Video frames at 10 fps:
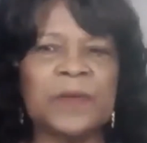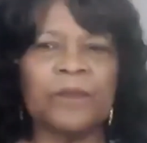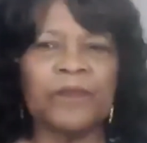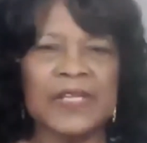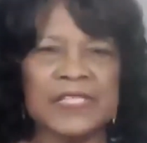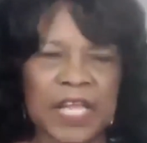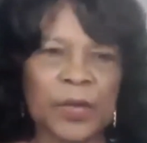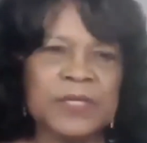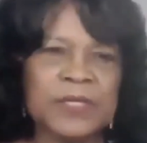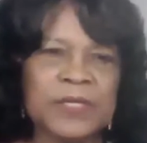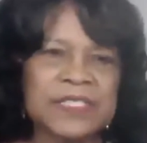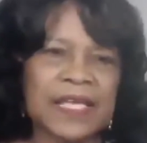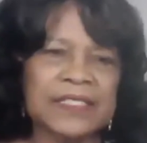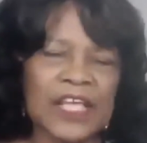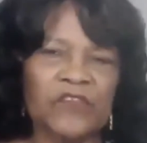established at
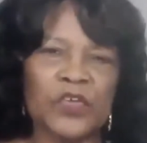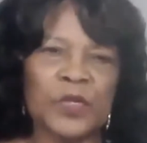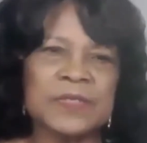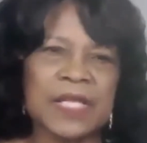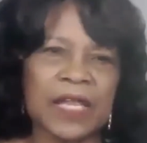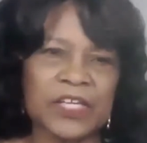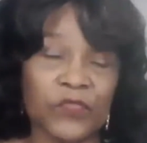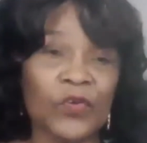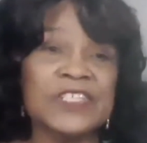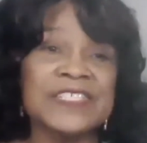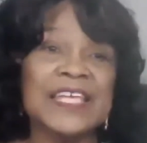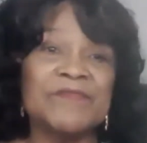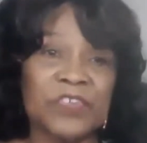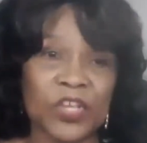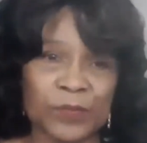St. Philip's College for St.
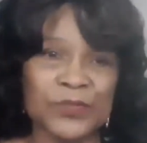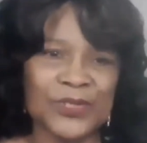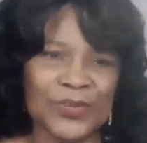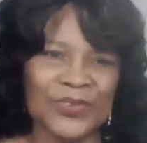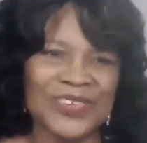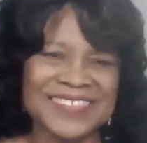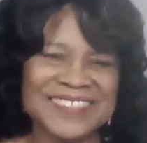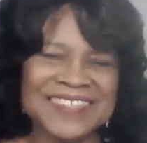Philip's students.